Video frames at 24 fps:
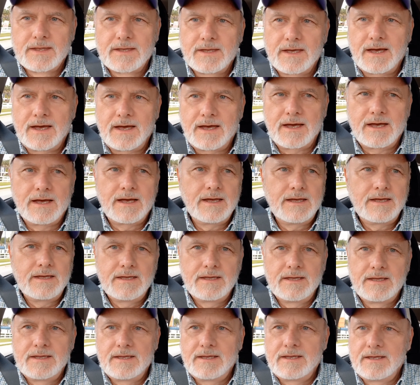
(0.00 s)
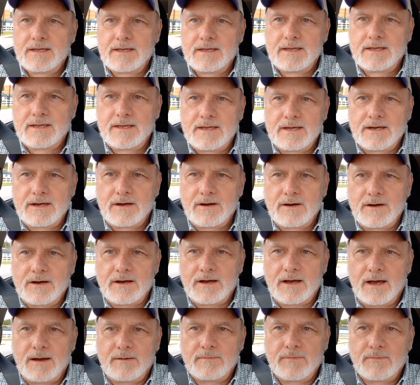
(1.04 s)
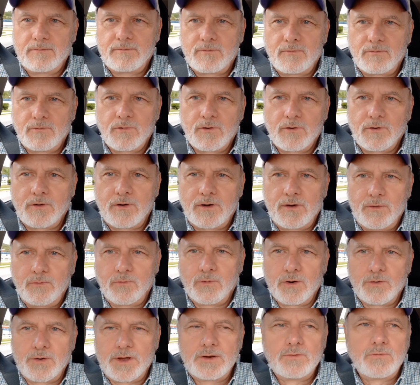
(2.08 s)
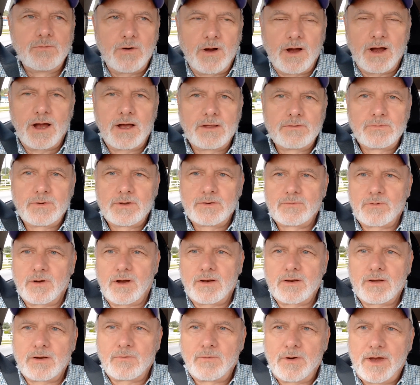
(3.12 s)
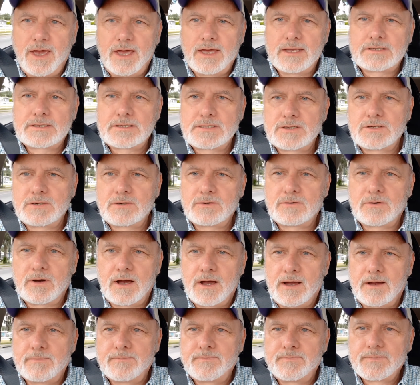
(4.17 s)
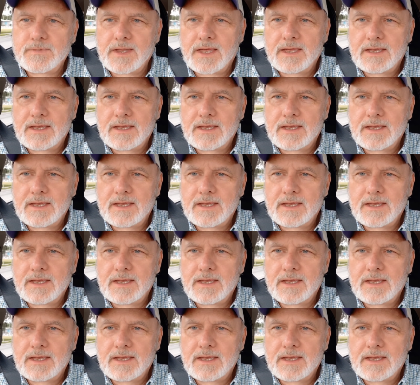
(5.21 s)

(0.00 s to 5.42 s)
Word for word: Uh, um, we're, we're in Wildwood, we're on our way to um,